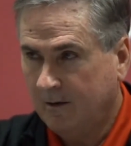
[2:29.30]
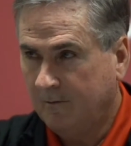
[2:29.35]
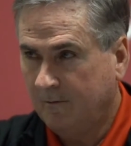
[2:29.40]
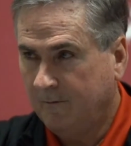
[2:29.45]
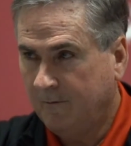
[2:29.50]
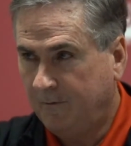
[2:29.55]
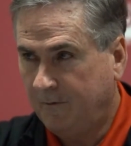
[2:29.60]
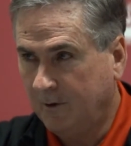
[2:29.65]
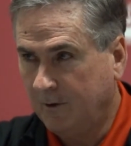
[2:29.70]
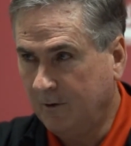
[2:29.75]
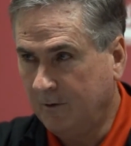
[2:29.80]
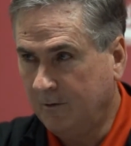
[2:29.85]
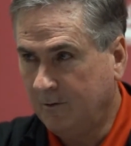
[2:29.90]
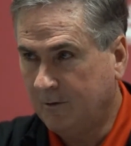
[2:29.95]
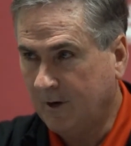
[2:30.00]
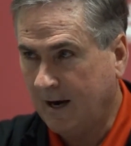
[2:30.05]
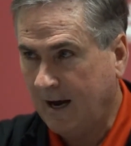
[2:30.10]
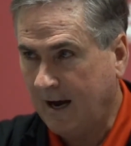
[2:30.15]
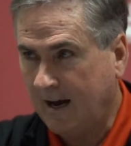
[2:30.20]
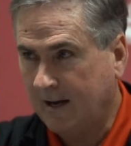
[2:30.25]
Flew
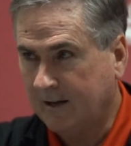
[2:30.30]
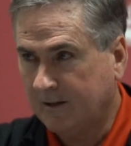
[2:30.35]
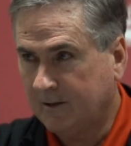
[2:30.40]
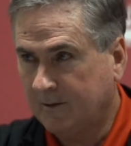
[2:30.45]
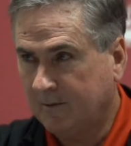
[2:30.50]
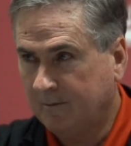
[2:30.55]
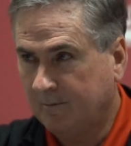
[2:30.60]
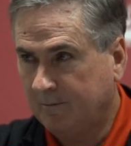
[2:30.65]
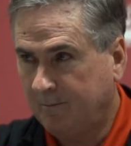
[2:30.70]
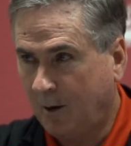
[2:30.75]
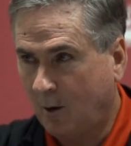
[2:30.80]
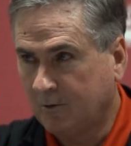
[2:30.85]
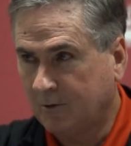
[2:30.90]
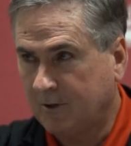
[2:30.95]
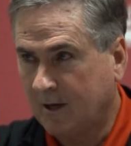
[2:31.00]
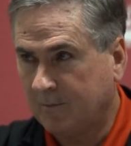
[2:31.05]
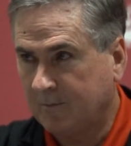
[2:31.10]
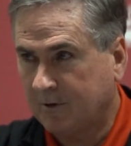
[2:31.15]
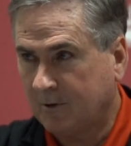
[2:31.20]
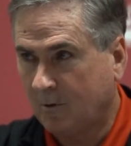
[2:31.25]
drives,
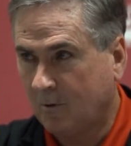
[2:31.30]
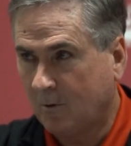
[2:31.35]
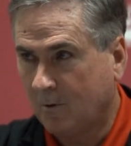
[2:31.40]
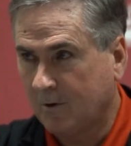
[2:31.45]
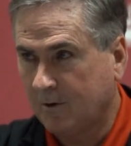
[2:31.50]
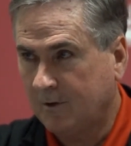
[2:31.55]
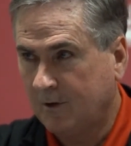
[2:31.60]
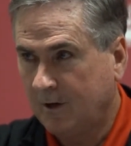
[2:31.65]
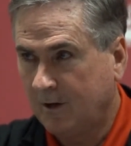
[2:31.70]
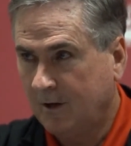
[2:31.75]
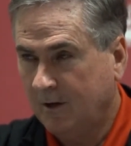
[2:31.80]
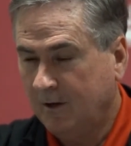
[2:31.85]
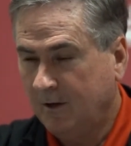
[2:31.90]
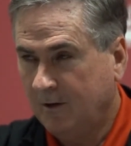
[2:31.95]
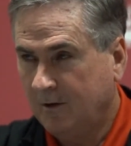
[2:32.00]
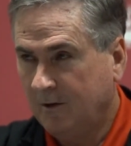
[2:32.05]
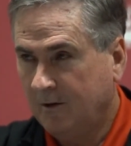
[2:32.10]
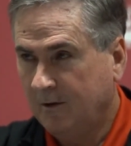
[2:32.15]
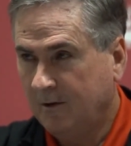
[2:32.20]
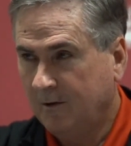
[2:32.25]
post-up scores.
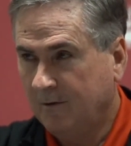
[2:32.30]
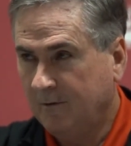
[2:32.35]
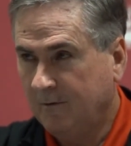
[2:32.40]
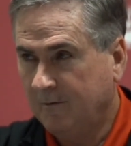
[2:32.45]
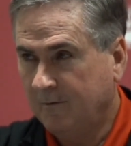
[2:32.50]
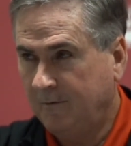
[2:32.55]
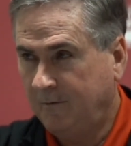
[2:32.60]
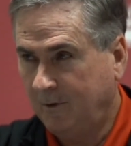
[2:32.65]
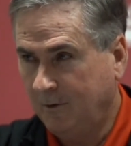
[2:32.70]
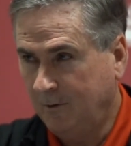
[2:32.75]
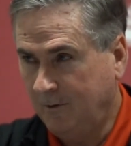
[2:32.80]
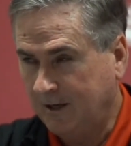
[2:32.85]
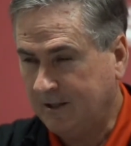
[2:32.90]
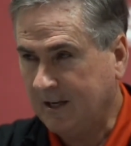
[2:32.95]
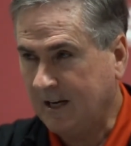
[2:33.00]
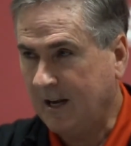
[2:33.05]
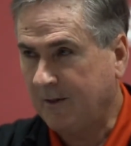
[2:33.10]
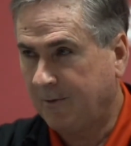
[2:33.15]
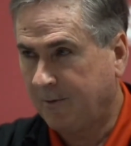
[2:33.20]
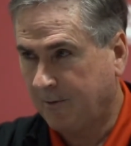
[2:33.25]
Flew hits
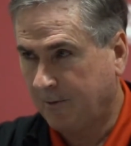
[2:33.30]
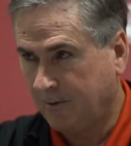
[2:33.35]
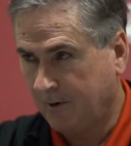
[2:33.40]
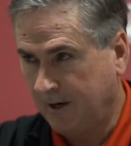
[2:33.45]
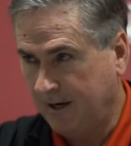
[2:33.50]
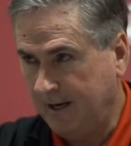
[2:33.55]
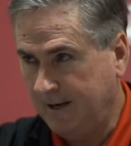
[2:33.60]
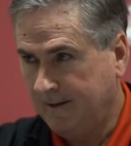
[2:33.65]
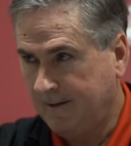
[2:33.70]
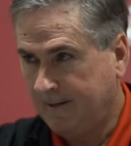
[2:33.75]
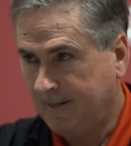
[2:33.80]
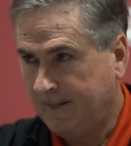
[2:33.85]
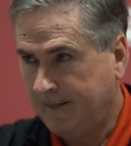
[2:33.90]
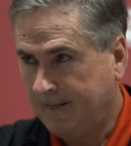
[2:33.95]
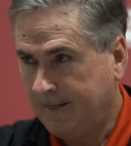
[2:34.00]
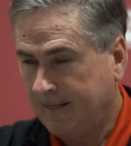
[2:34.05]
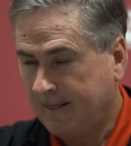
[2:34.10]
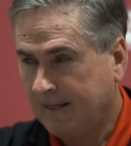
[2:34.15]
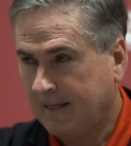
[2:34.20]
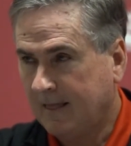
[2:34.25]
at three.
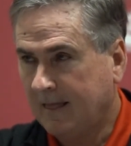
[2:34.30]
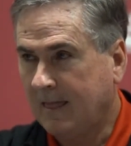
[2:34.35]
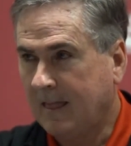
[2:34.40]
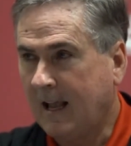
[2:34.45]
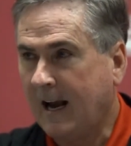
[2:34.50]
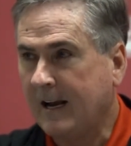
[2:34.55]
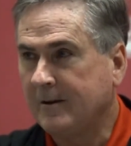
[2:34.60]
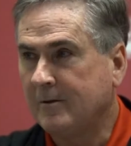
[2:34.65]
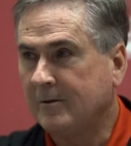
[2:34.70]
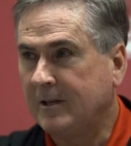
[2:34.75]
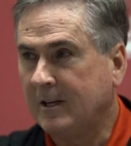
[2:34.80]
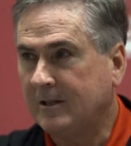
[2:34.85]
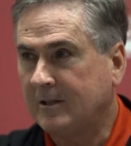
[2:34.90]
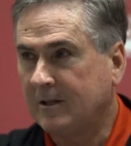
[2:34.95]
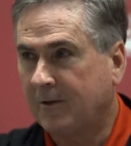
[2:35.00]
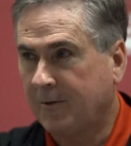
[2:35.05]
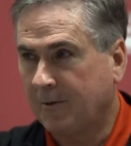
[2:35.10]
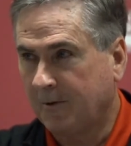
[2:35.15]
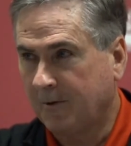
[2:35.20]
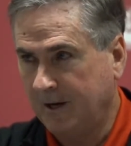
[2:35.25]
Landers hits a
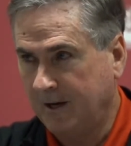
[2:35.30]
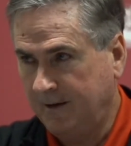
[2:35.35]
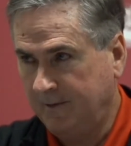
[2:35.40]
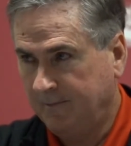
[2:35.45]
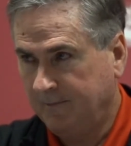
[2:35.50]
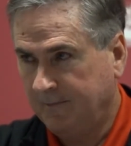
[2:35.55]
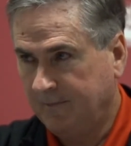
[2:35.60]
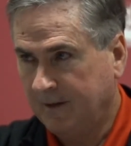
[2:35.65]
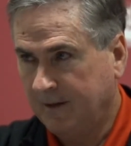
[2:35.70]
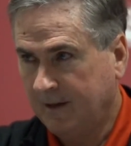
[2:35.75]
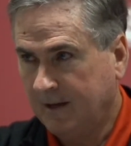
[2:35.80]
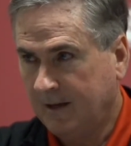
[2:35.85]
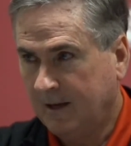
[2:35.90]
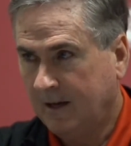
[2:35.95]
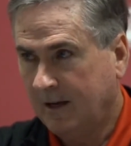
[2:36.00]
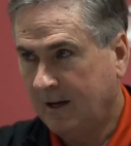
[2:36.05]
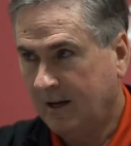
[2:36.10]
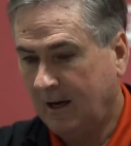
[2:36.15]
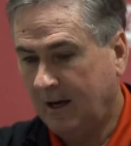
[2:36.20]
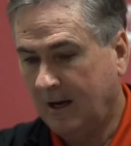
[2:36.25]
three.
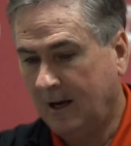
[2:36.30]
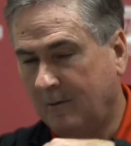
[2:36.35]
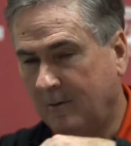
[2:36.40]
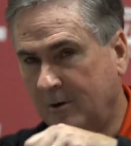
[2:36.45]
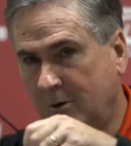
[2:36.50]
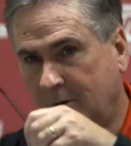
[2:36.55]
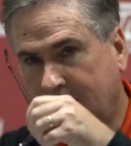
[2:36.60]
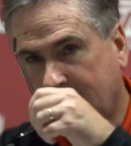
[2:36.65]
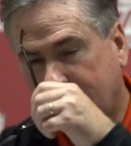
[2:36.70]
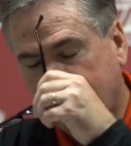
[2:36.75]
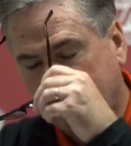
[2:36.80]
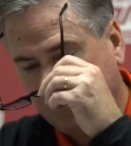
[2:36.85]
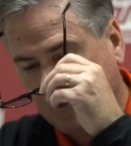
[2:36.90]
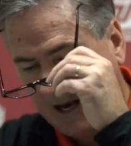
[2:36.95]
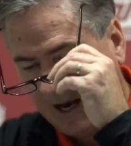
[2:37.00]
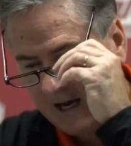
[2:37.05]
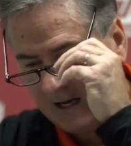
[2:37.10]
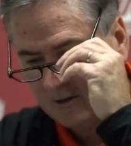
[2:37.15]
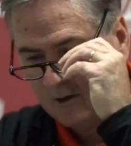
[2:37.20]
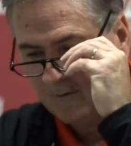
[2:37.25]
When you get some
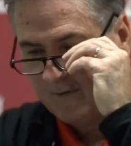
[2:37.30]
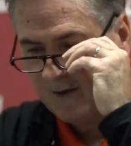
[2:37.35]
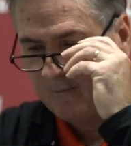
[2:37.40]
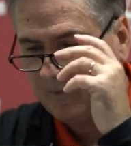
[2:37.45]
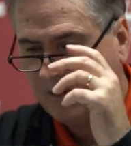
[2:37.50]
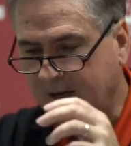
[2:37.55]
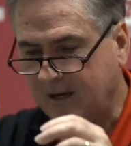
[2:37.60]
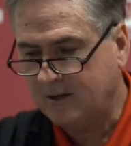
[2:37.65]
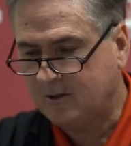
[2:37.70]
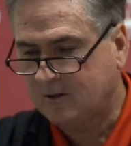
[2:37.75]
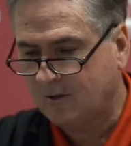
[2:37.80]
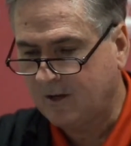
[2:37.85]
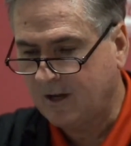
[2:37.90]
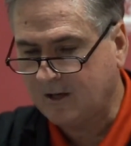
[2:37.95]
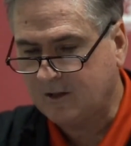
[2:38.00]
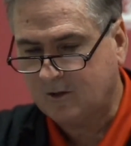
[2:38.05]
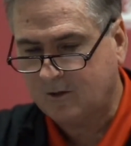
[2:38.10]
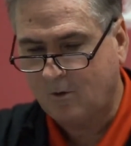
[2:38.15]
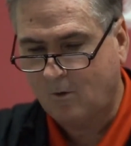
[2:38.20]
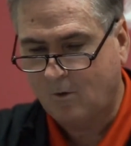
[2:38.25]
guys off that bench, so they
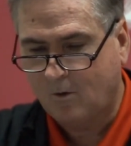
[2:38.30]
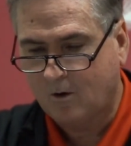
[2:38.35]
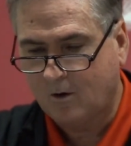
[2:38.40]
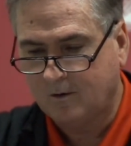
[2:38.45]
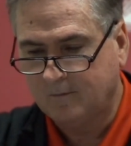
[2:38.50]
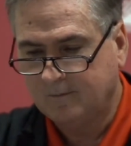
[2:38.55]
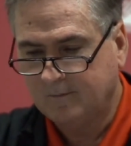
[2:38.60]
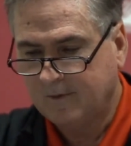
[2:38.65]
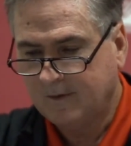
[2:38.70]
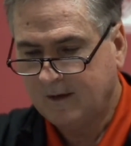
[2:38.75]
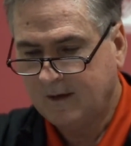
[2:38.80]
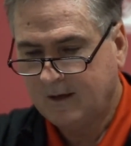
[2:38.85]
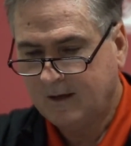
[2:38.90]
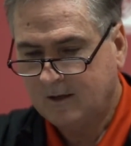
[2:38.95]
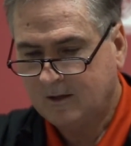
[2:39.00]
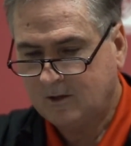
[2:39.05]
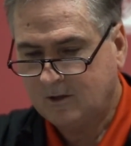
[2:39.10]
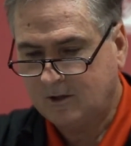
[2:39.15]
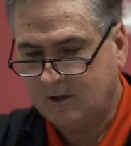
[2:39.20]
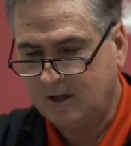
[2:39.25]
score,
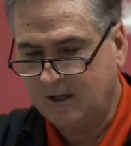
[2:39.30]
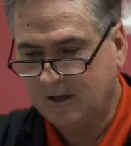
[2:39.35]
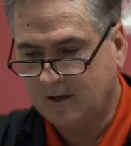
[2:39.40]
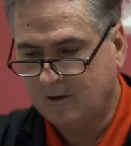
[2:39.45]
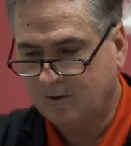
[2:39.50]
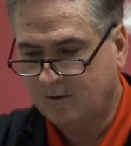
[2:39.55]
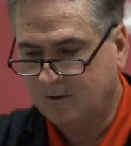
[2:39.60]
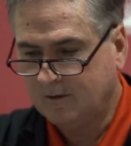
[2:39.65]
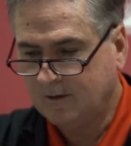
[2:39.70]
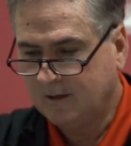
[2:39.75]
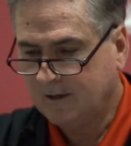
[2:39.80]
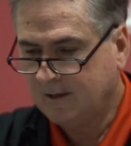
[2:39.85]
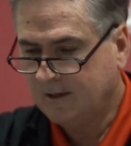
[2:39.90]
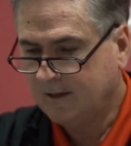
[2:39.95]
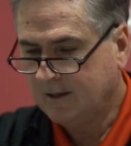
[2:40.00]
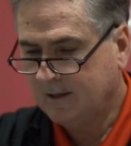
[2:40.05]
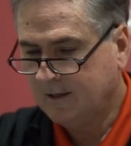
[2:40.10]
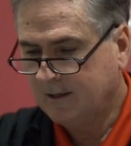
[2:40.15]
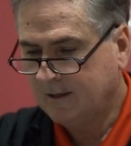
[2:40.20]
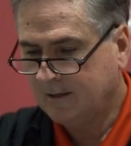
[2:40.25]
steal,
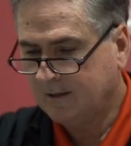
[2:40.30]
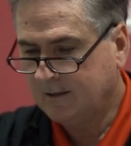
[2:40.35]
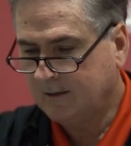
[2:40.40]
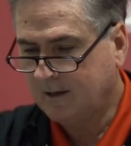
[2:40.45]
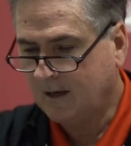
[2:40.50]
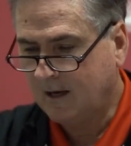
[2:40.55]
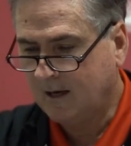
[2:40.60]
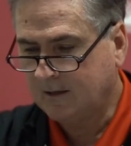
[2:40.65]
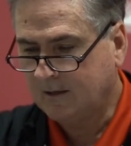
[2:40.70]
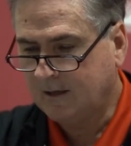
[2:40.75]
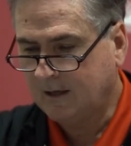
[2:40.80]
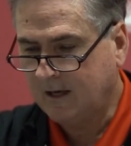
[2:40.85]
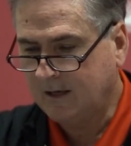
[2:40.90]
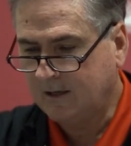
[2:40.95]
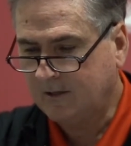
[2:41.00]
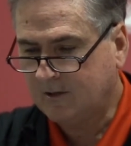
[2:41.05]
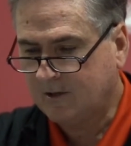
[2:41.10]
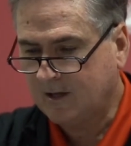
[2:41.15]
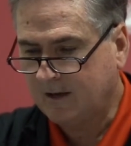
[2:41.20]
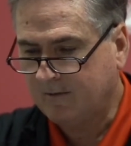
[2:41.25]
Dante,
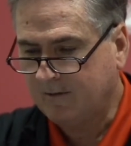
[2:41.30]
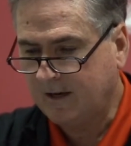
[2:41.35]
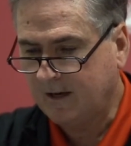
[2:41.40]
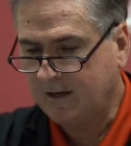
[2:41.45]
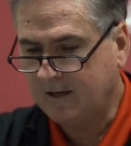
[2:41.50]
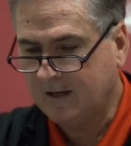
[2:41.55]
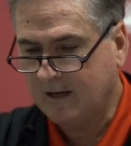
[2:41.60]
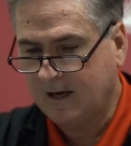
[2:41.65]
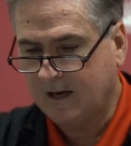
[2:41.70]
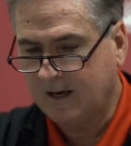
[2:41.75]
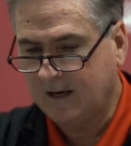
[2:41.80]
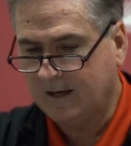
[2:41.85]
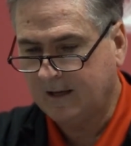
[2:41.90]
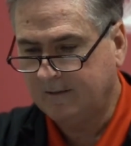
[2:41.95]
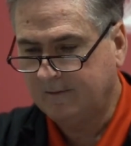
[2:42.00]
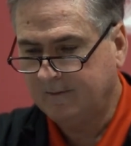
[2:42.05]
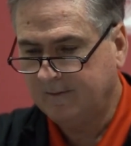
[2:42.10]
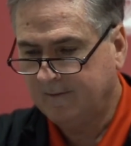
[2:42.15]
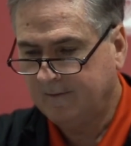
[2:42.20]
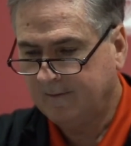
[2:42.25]
7, 8,
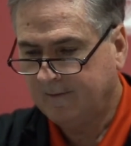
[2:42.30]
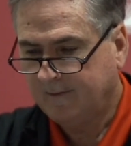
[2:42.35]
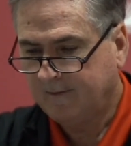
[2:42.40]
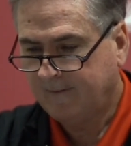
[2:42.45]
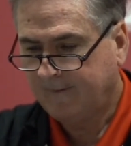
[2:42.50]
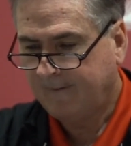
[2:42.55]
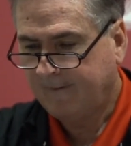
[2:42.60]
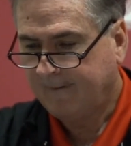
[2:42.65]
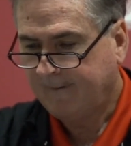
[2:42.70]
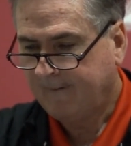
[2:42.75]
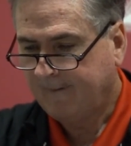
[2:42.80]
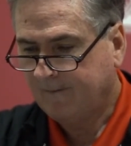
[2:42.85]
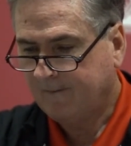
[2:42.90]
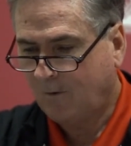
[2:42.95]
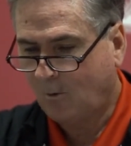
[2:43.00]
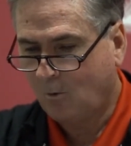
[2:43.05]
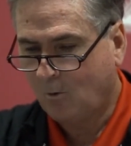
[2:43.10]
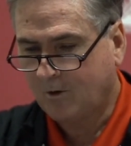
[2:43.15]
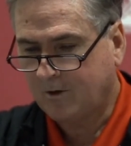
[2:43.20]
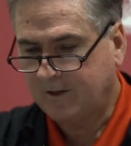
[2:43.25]
9,
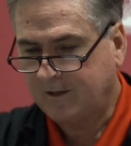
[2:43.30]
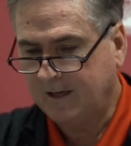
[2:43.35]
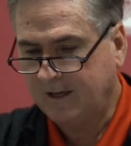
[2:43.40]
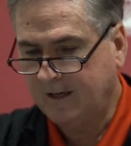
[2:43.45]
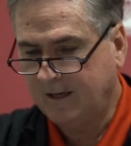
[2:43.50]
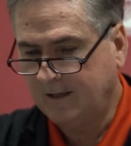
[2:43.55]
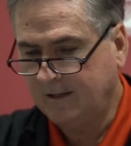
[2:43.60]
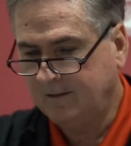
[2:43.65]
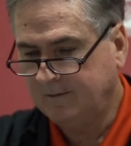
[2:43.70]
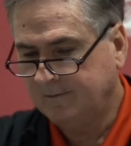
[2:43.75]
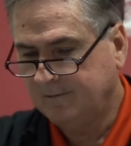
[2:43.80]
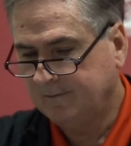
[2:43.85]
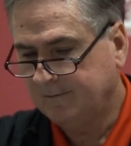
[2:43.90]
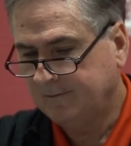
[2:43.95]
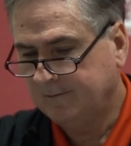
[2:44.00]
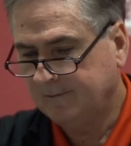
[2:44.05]
14